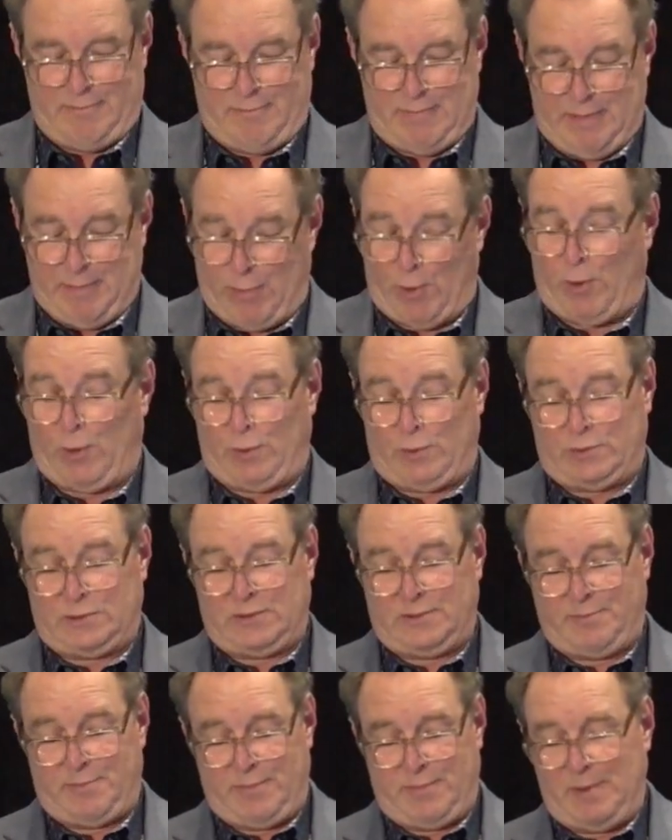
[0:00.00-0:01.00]
be
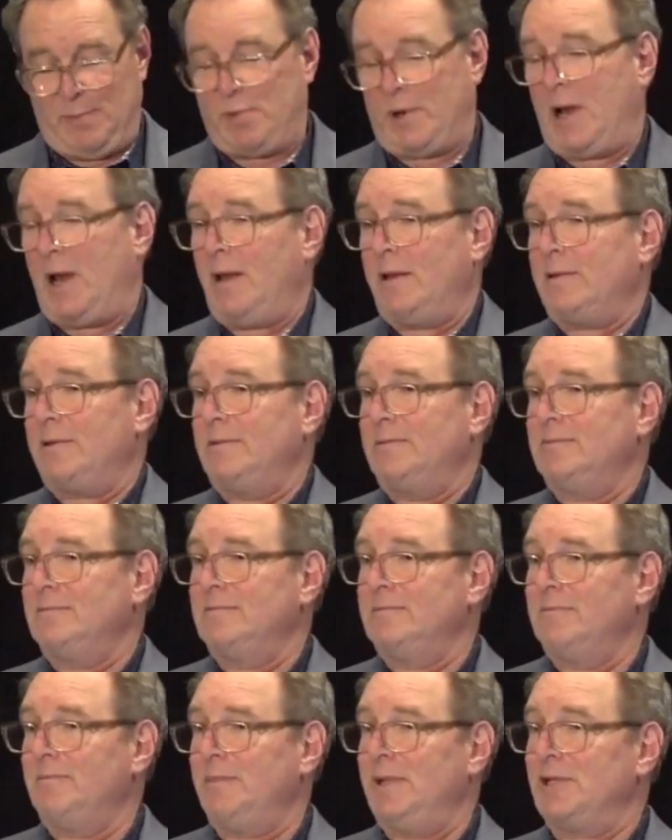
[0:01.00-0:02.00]
bold, be proud,
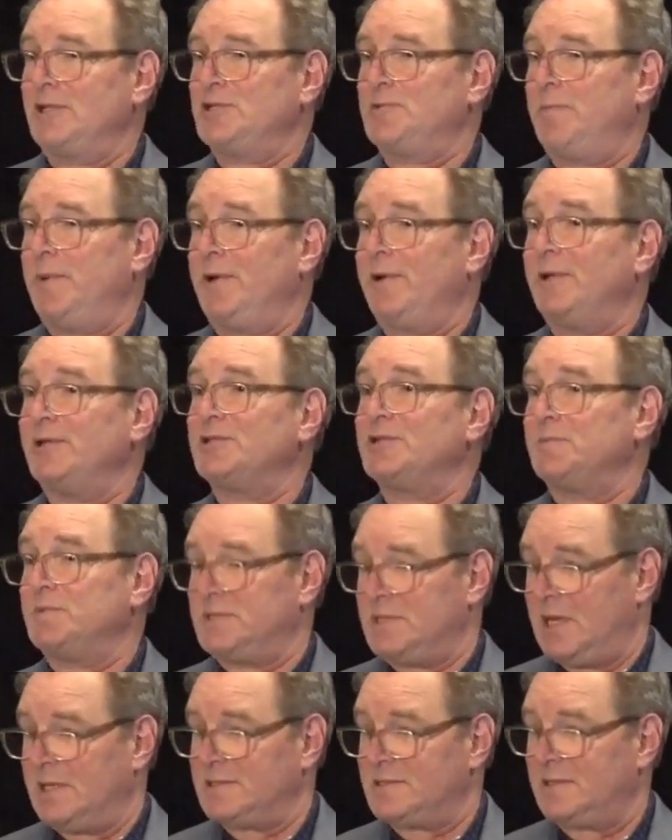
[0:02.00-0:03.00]
be experience
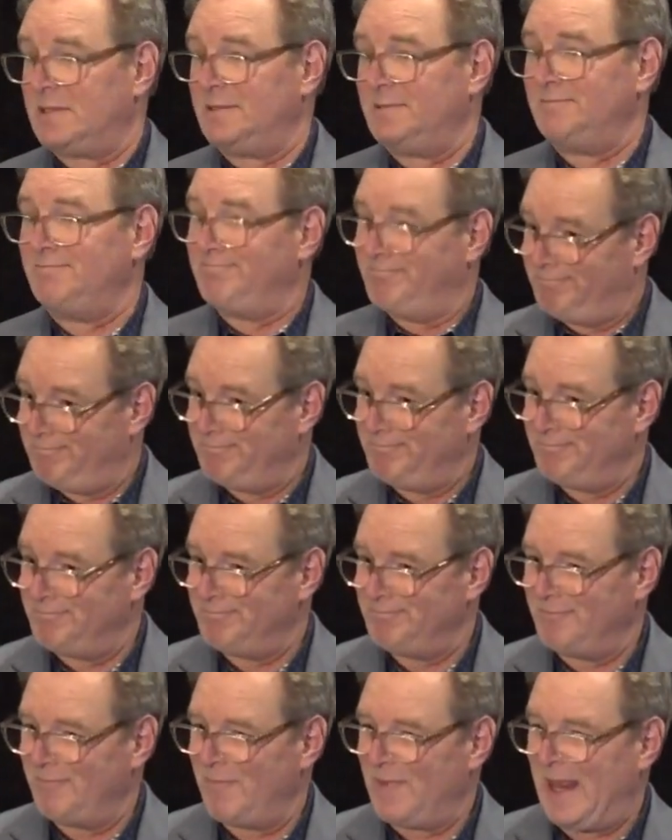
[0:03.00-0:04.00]
obsessed.
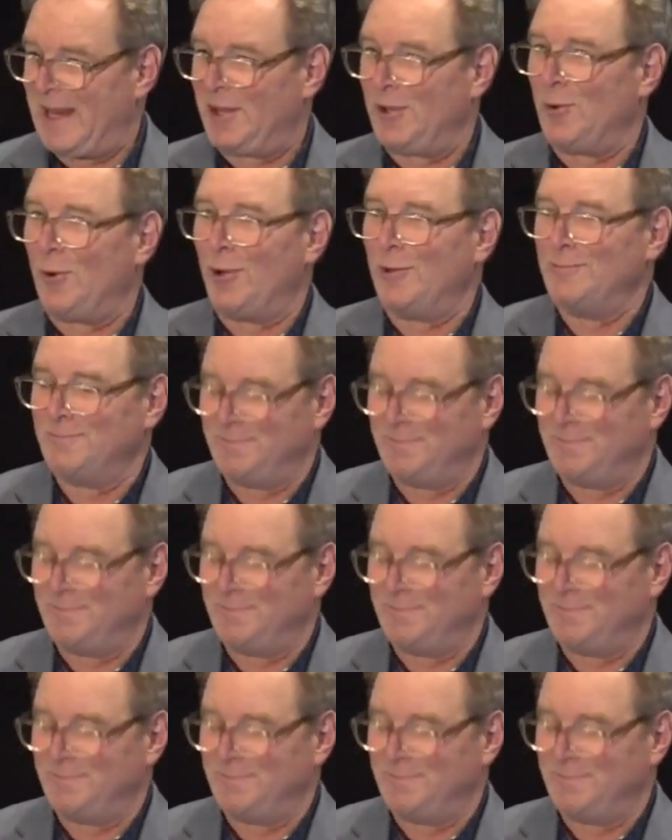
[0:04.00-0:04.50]
Thank you all.